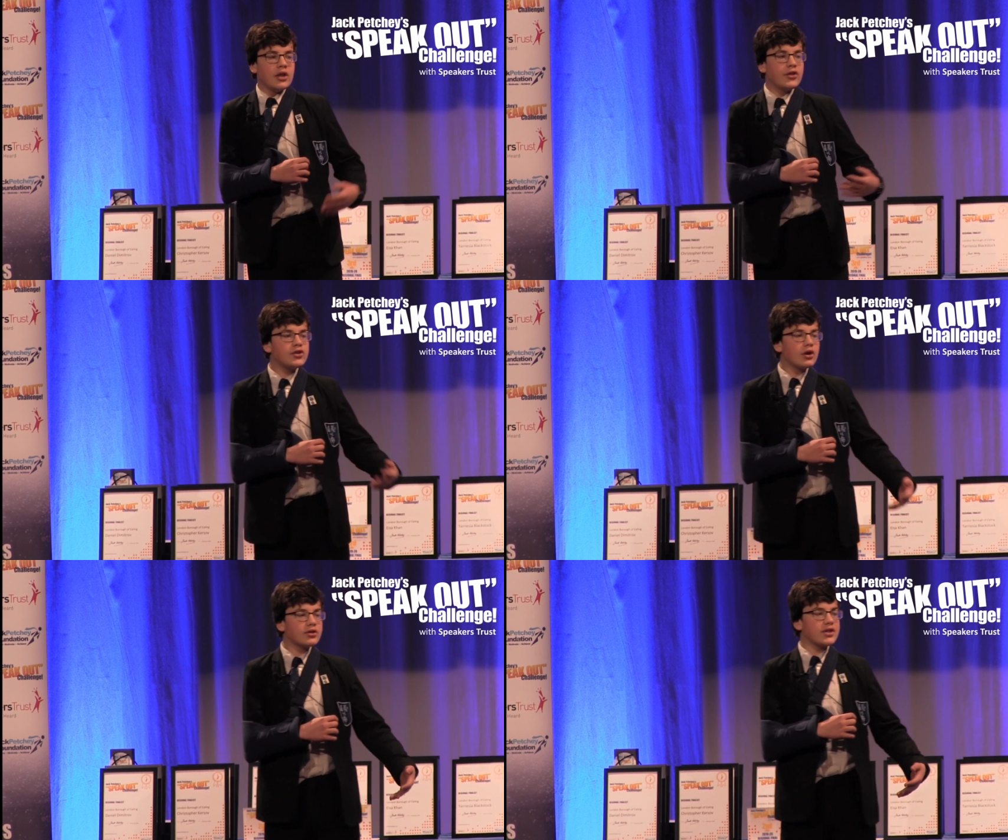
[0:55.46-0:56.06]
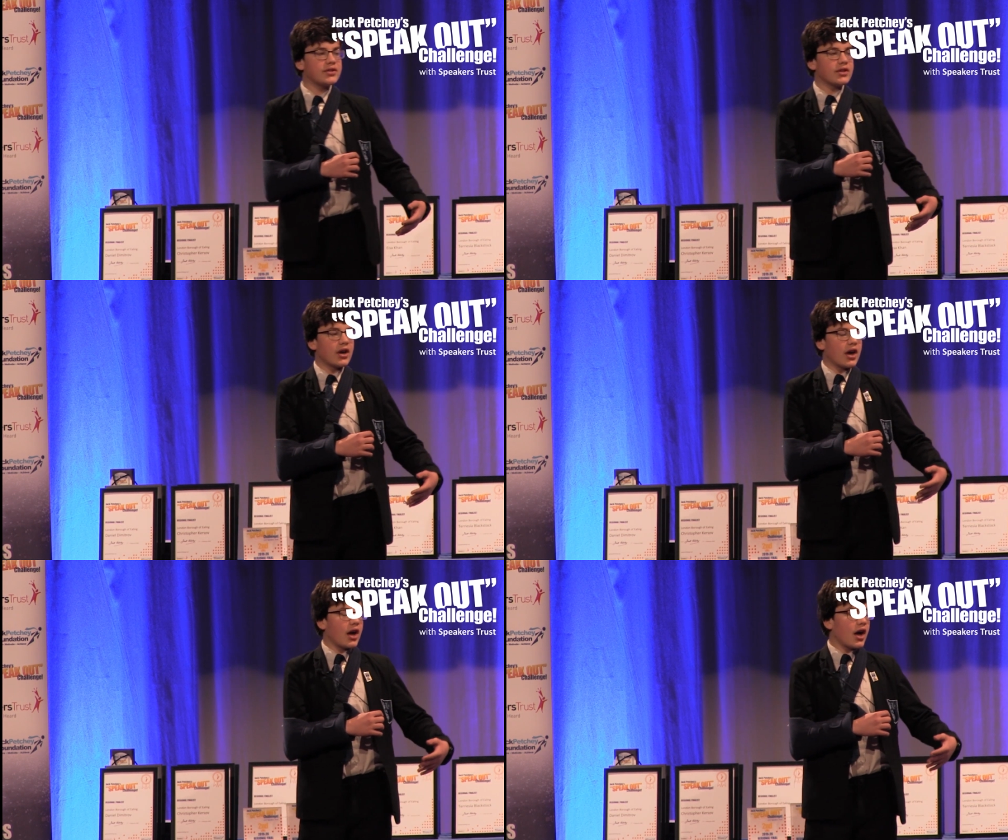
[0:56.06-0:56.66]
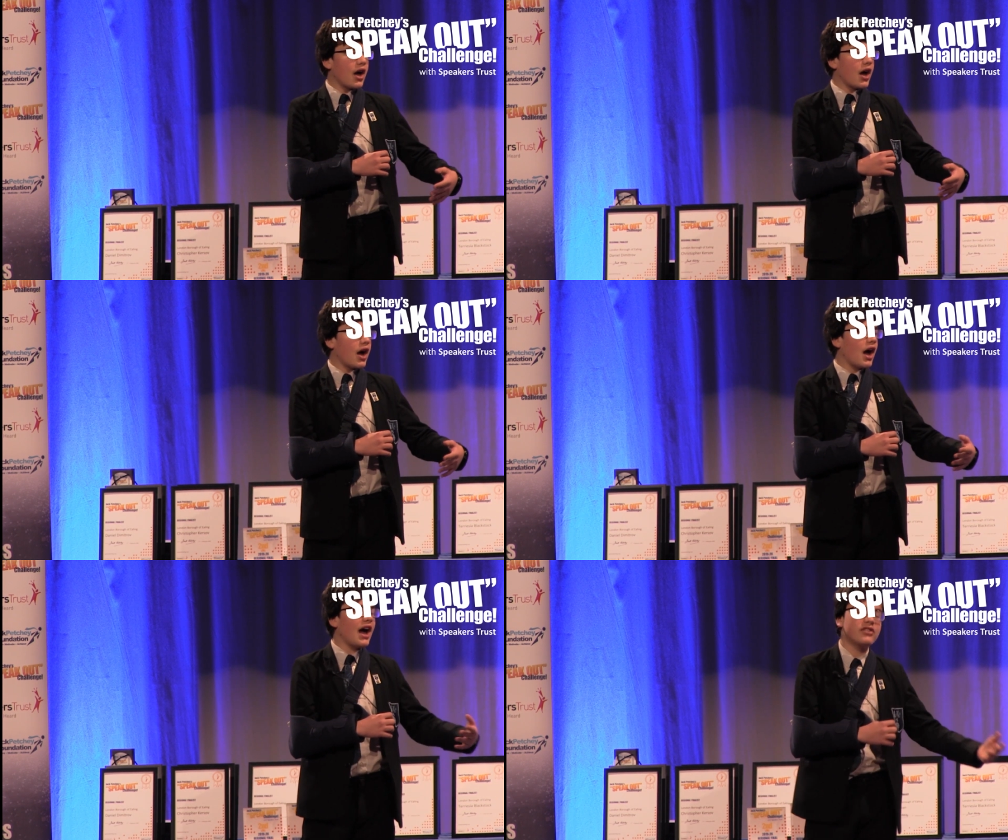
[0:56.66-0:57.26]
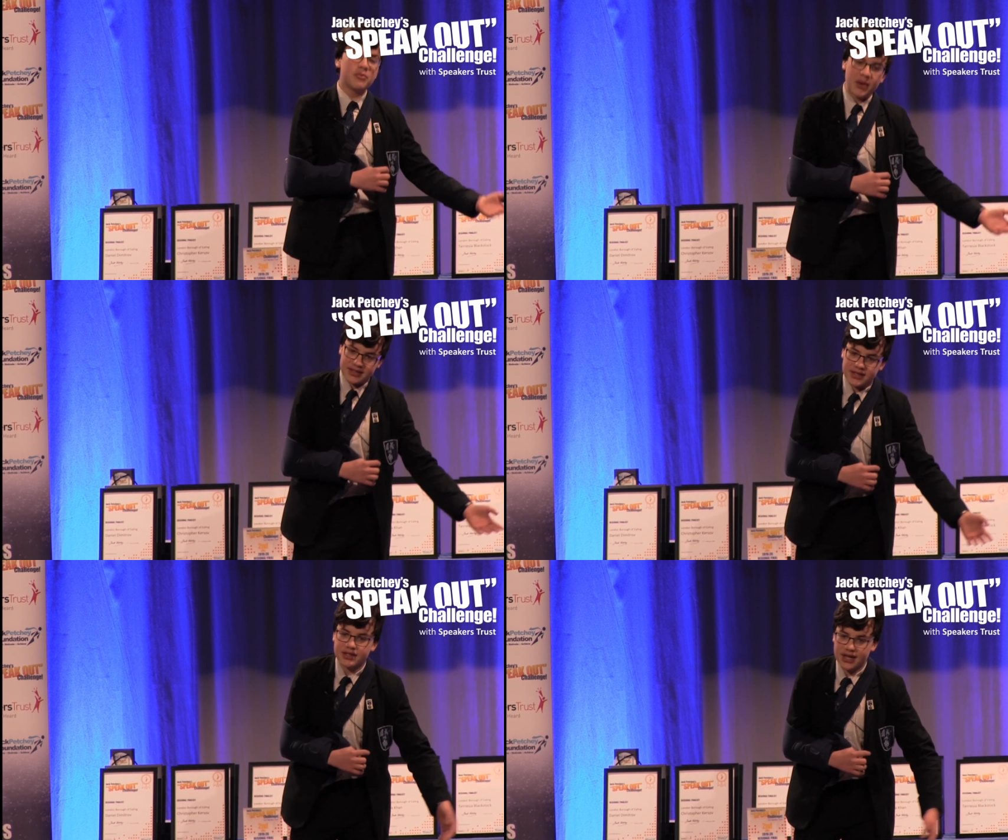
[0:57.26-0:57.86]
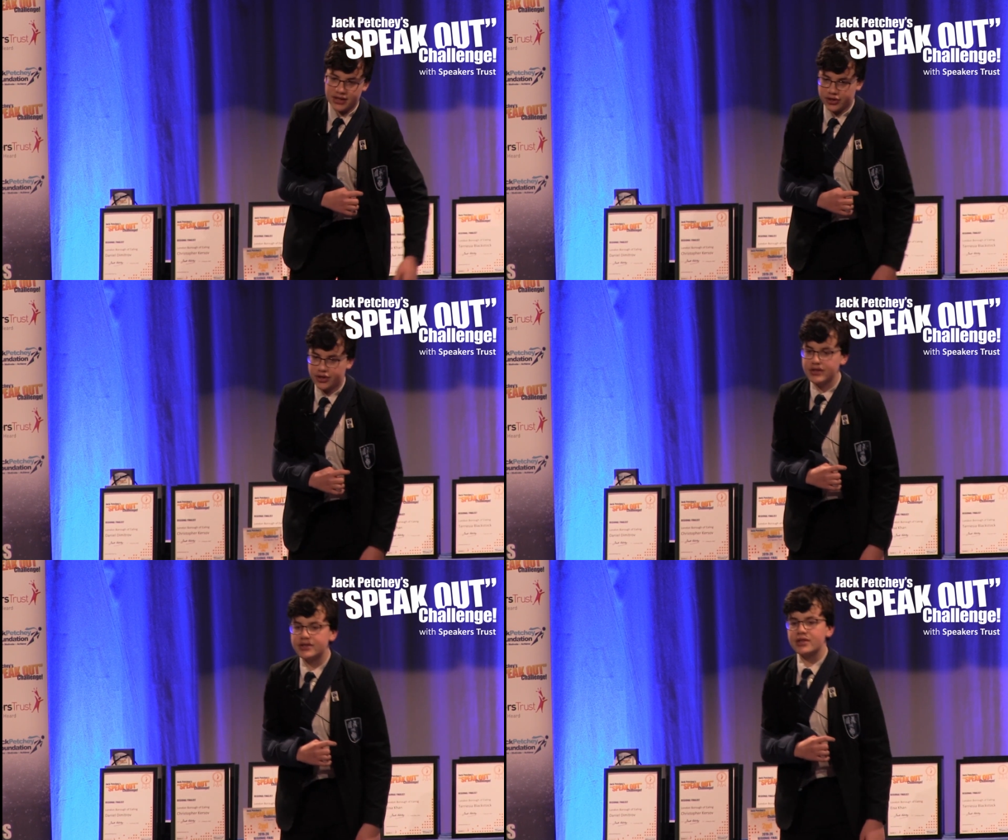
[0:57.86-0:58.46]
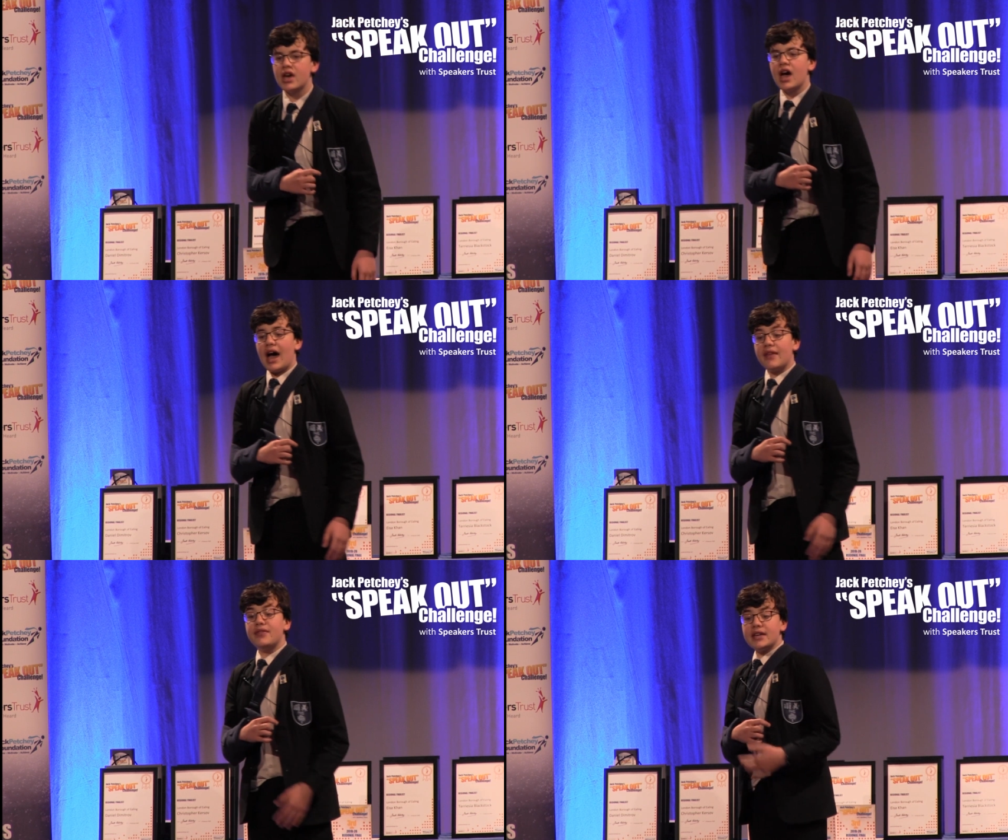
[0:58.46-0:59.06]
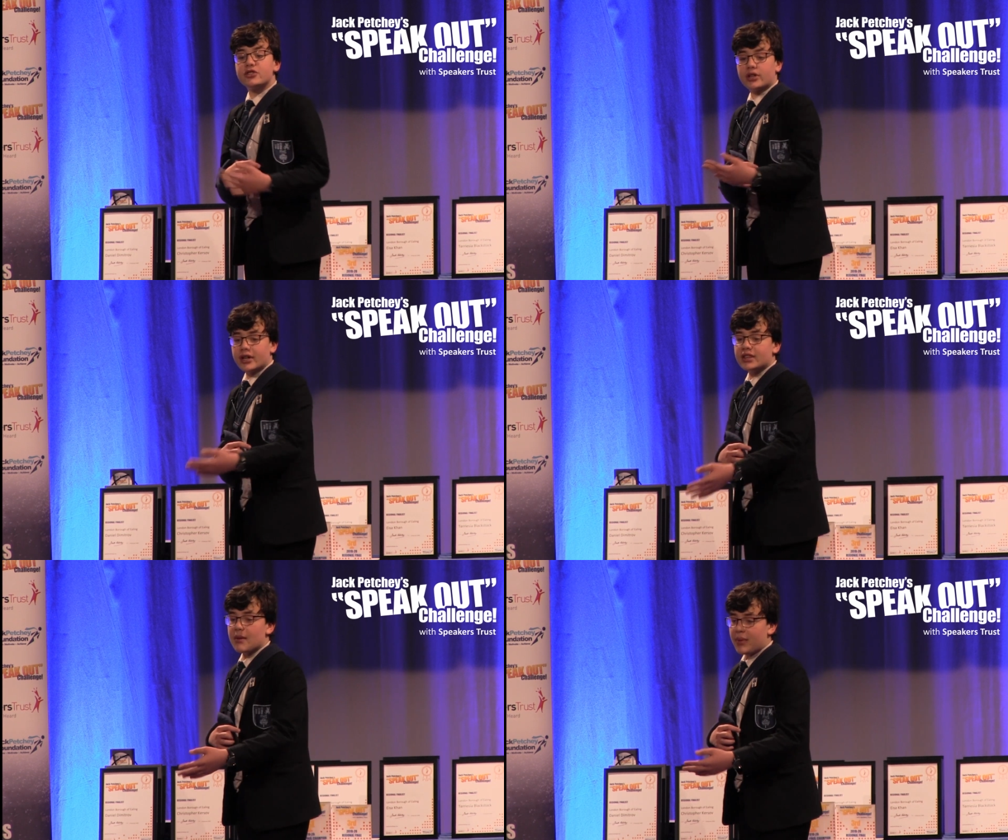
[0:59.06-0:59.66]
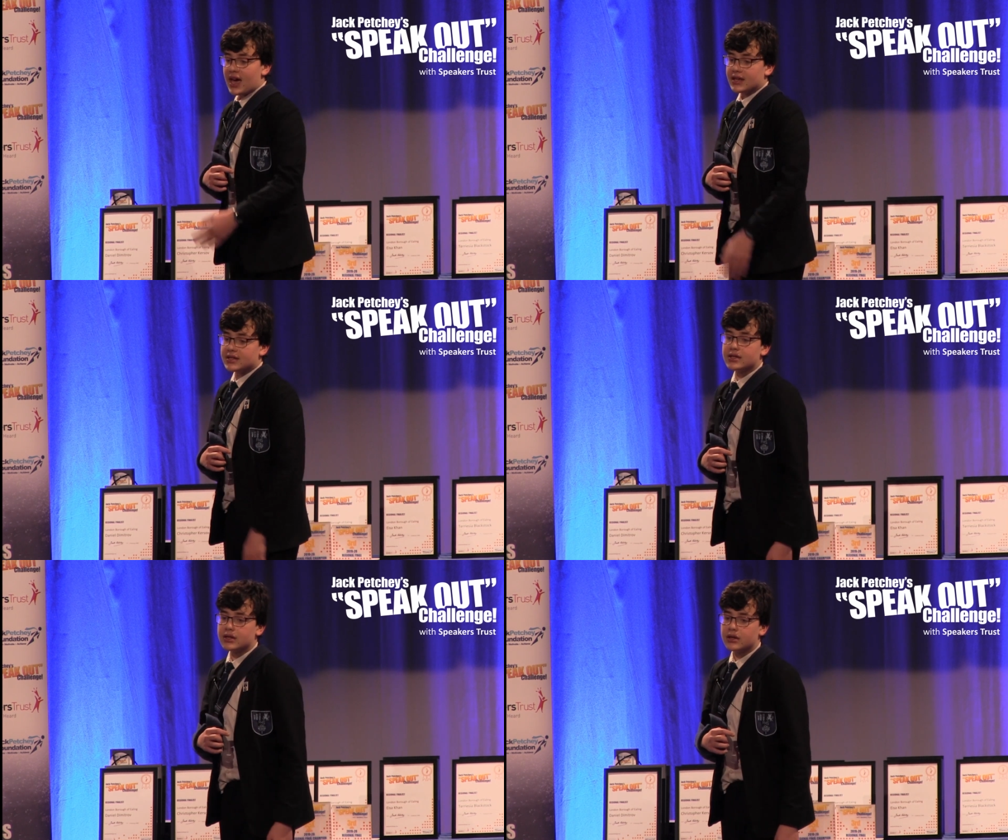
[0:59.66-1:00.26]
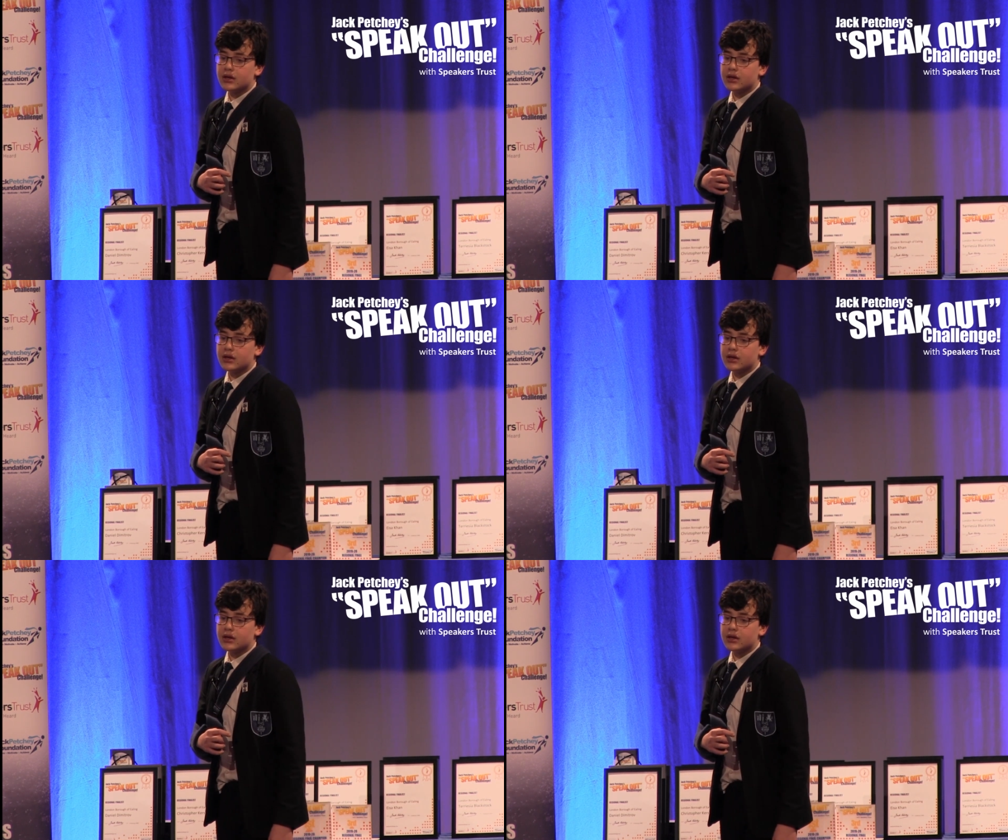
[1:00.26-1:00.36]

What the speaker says: The doctors had the best intentions, and they tried their best.